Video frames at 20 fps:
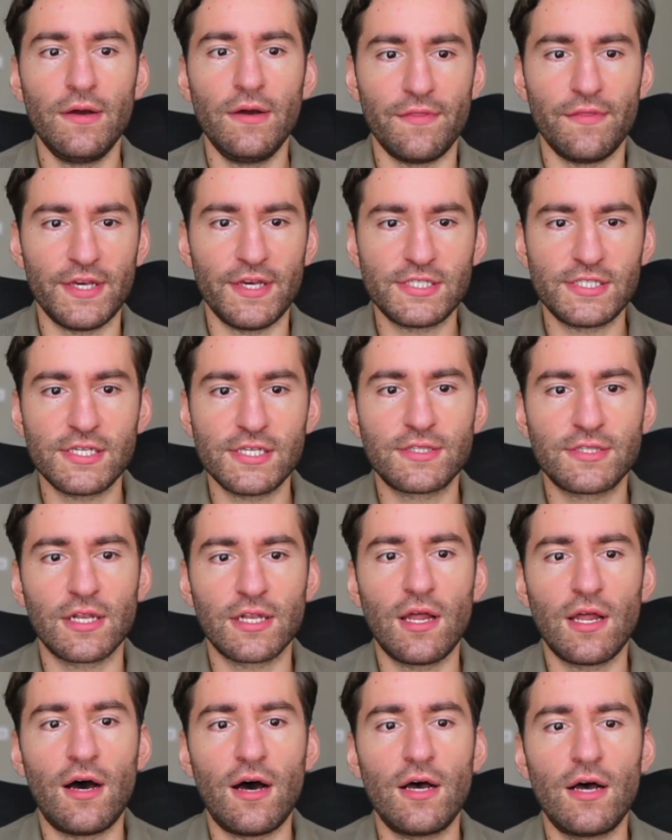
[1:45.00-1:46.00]
this is the
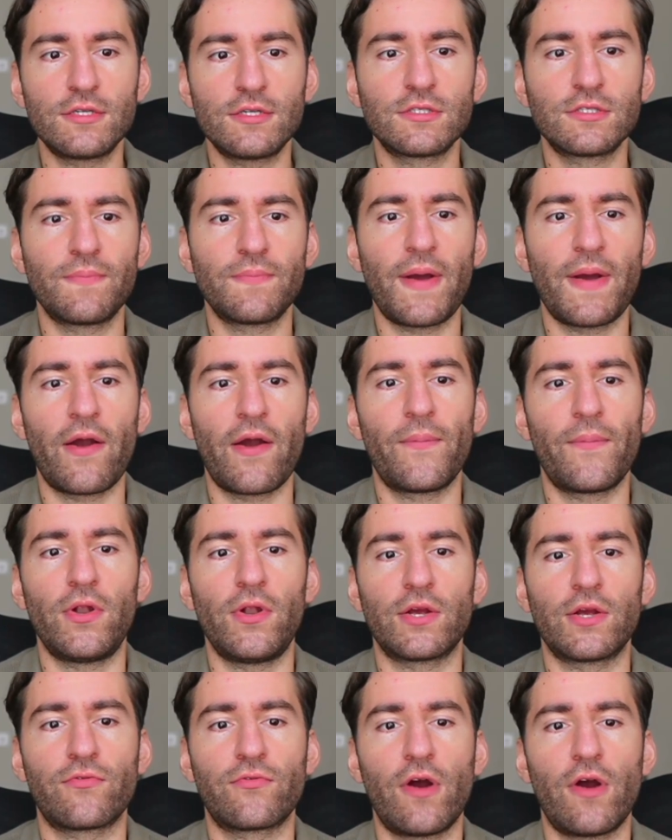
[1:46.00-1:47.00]
last
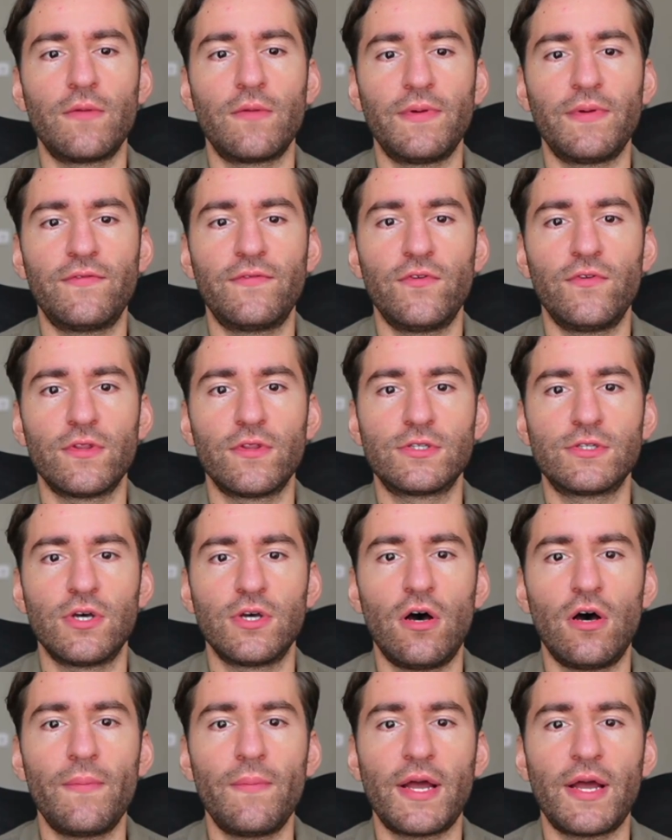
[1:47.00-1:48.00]
parabolic run before the
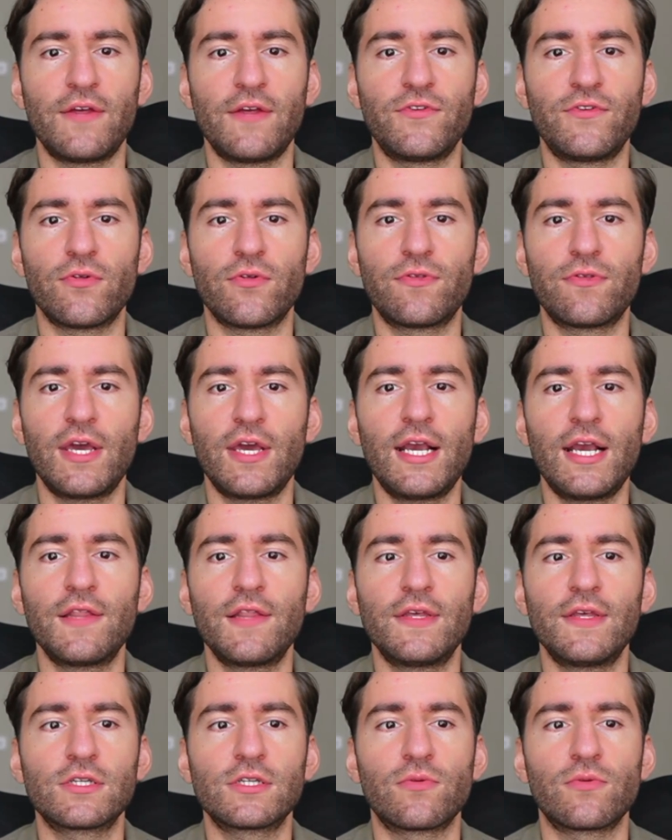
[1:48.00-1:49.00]
top. And if you're
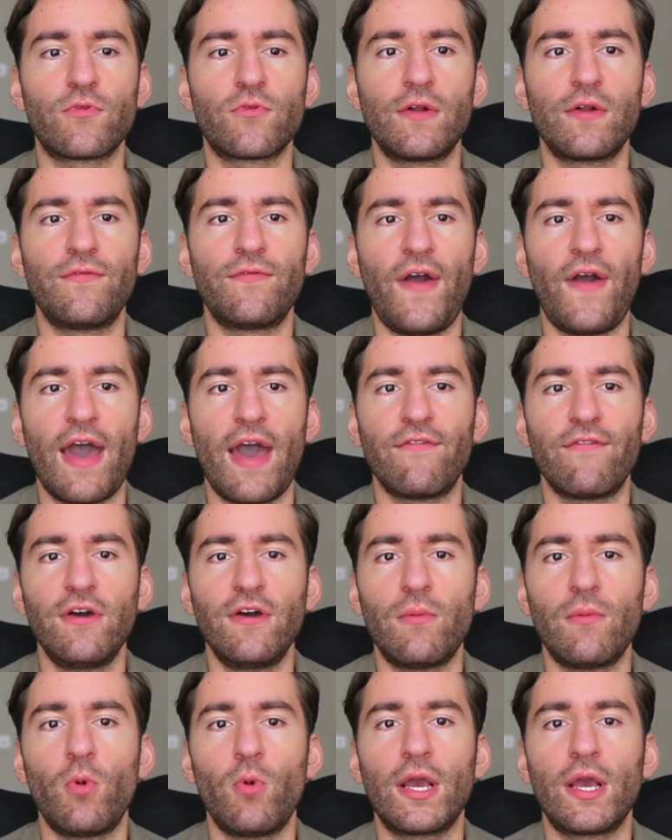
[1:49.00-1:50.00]
thinking this can run forever
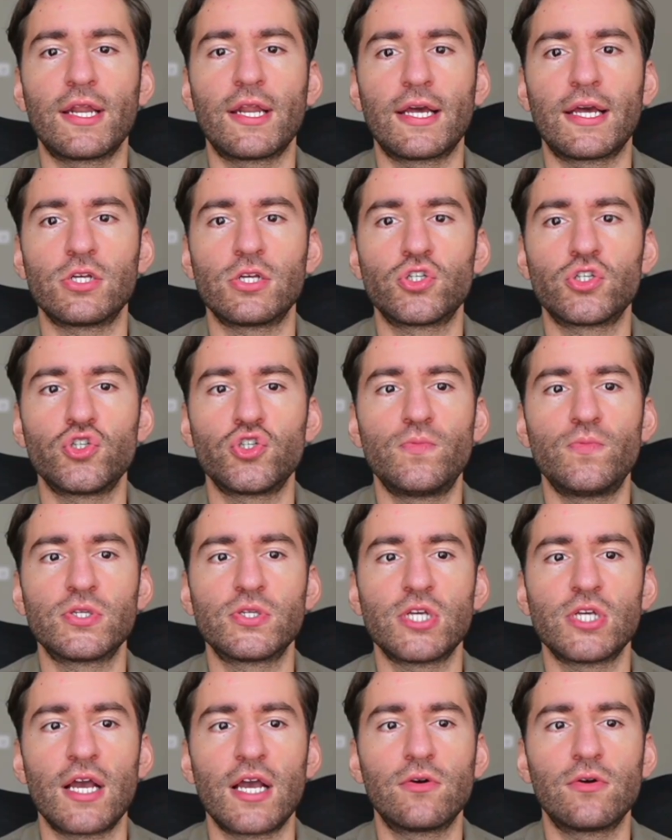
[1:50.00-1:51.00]
and we're going to get a super
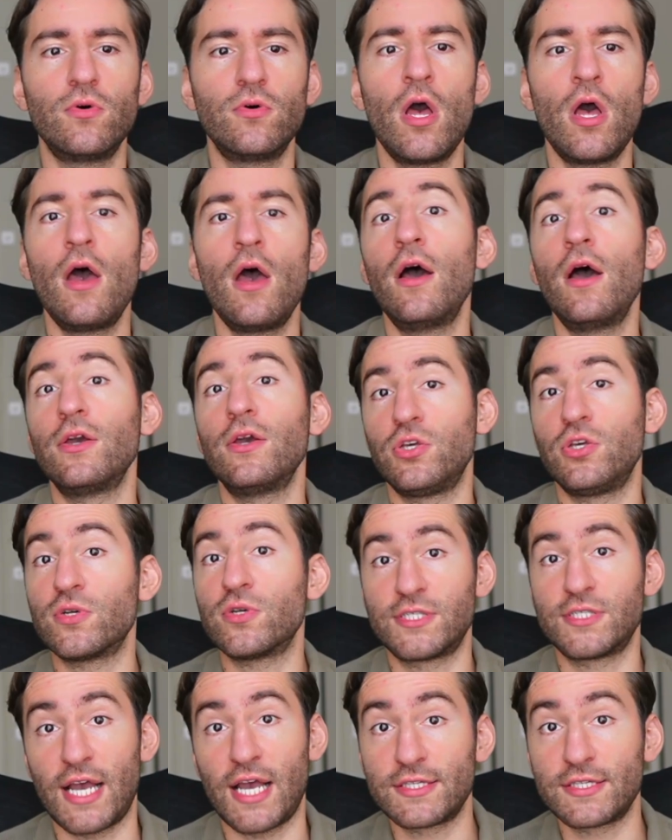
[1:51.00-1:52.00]
cycle, you're
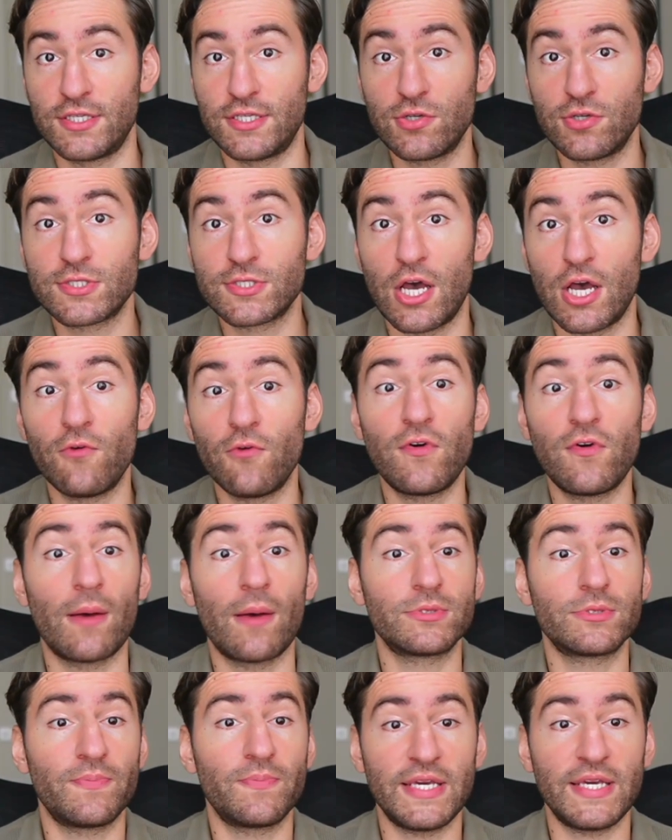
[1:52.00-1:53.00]
setting yourself
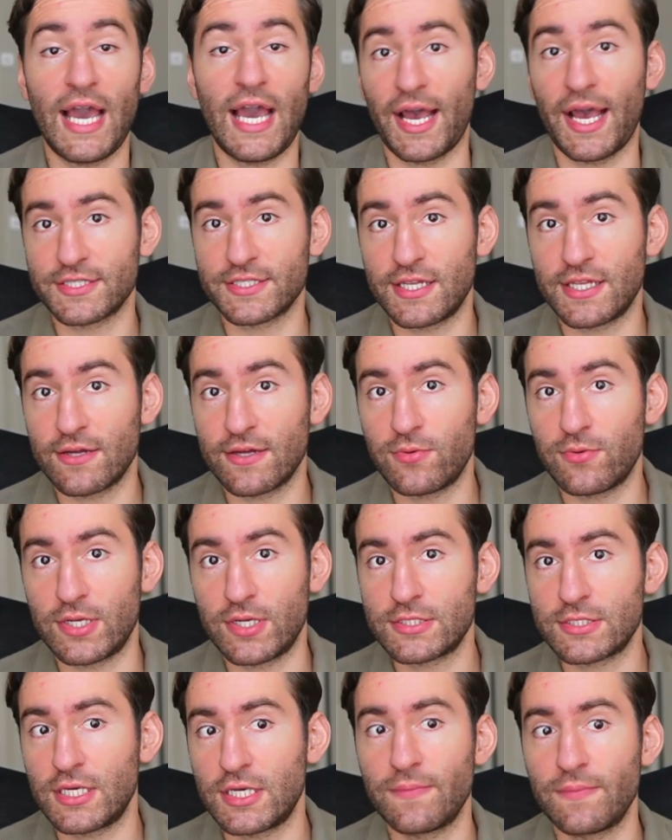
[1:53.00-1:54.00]
up to be exit
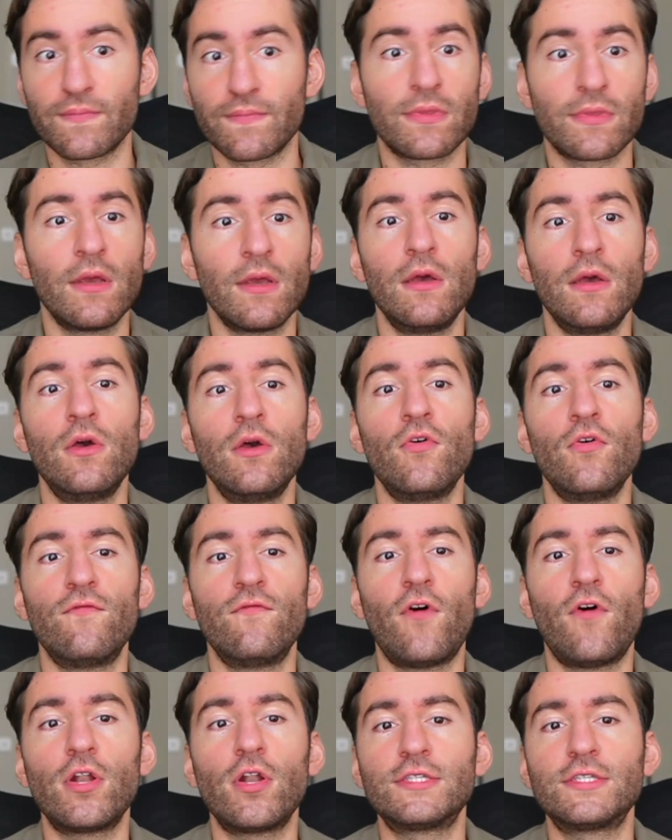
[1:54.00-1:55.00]
liquidity.
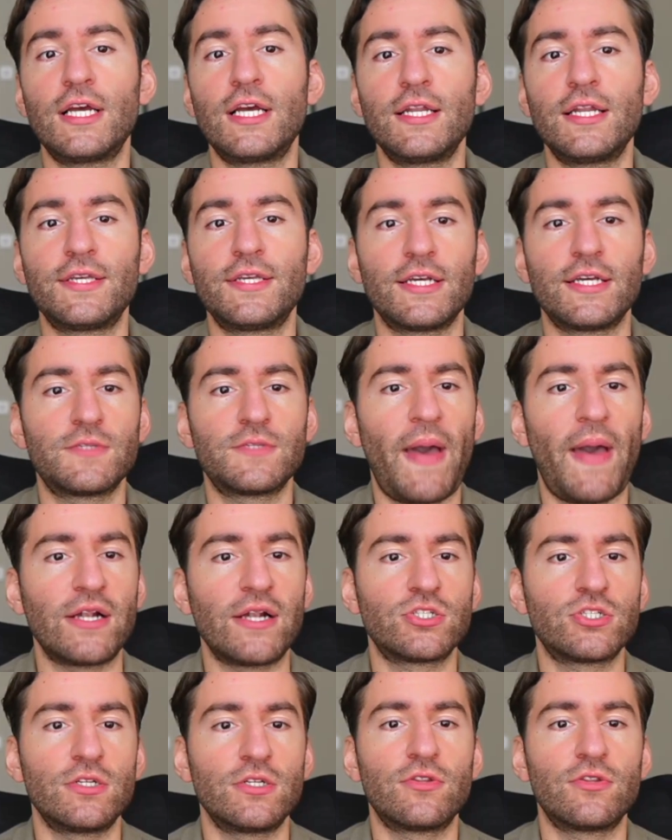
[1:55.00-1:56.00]
Volatility
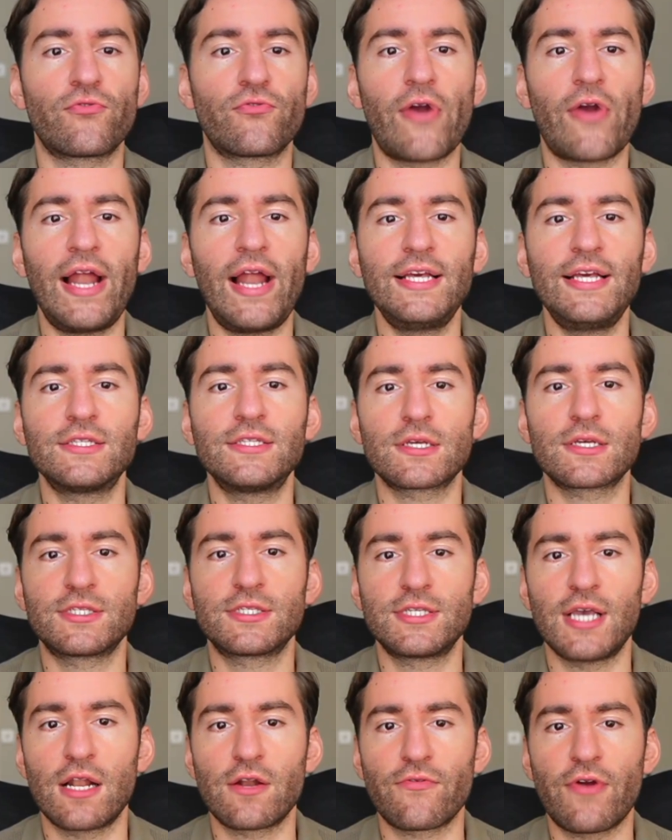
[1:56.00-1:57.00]
expansion, the rallies
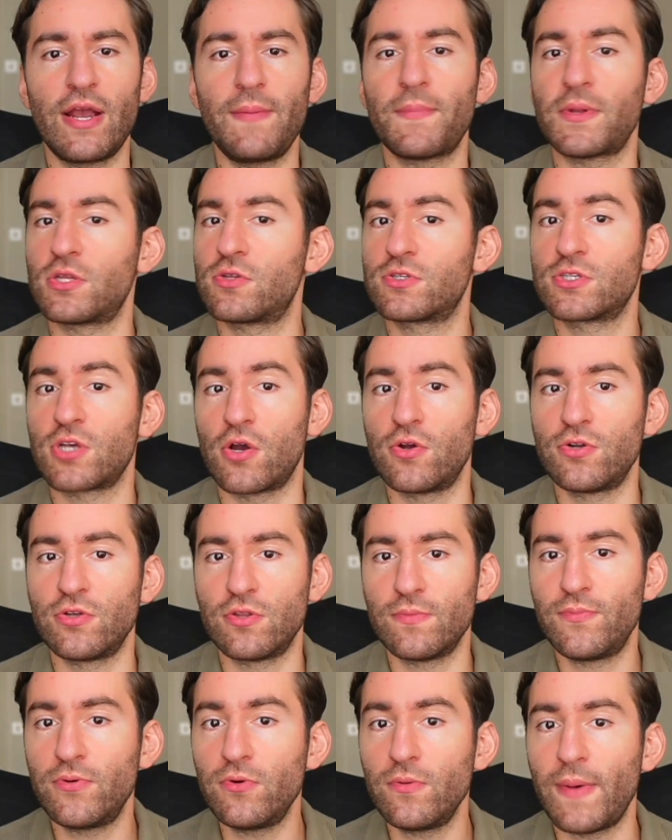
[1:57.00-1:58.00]
accelerate, but so do
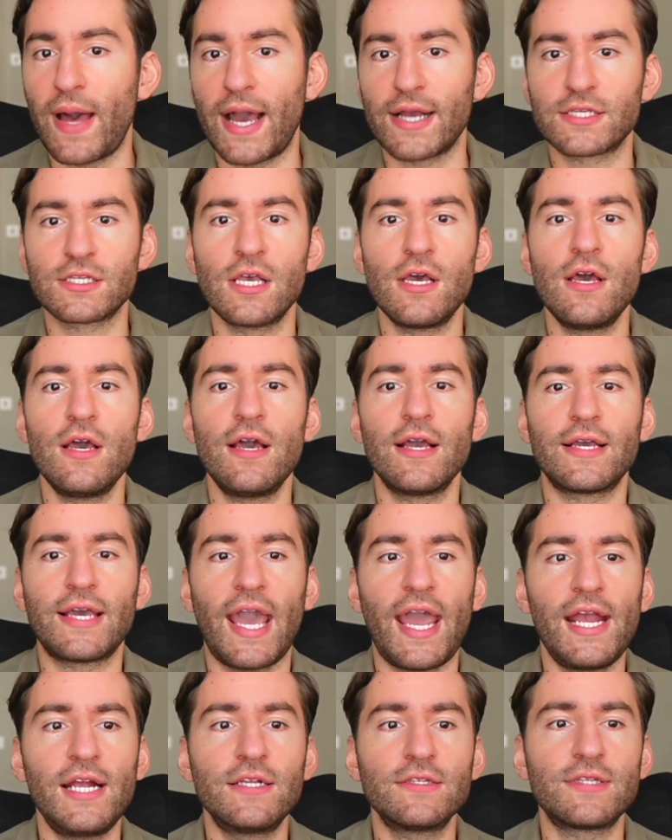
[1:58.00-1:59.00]
the pullbacks.
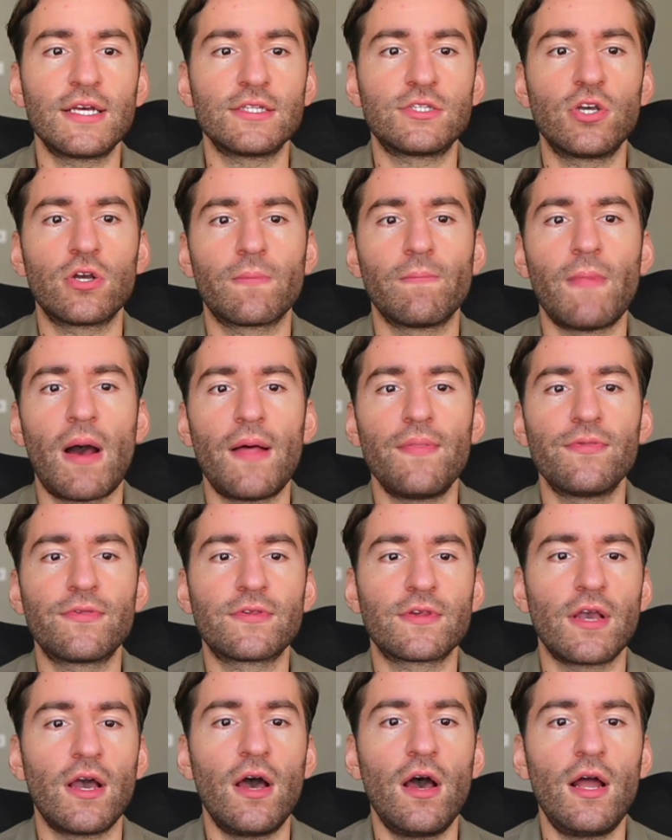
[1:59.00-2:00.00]
Gains that took
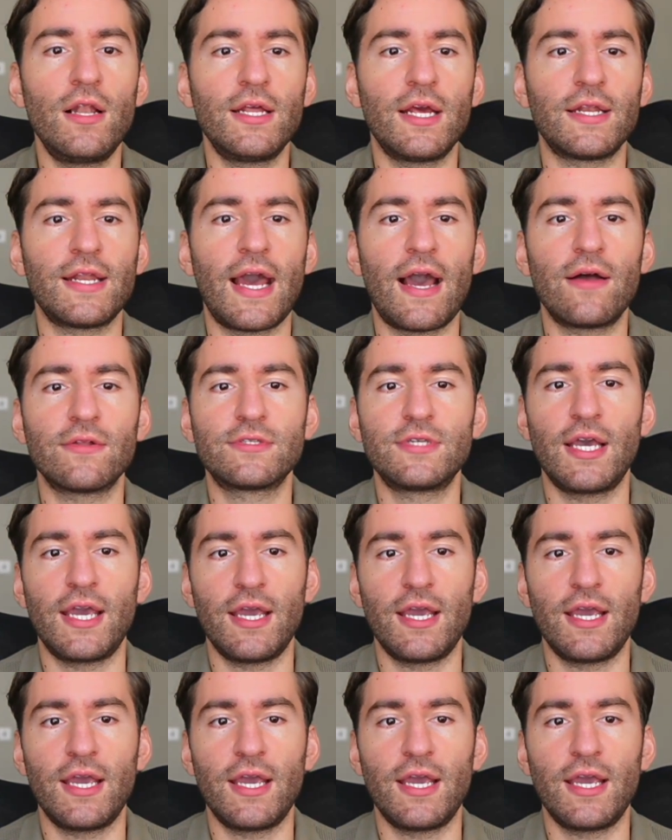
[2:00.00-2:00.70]
months earlier now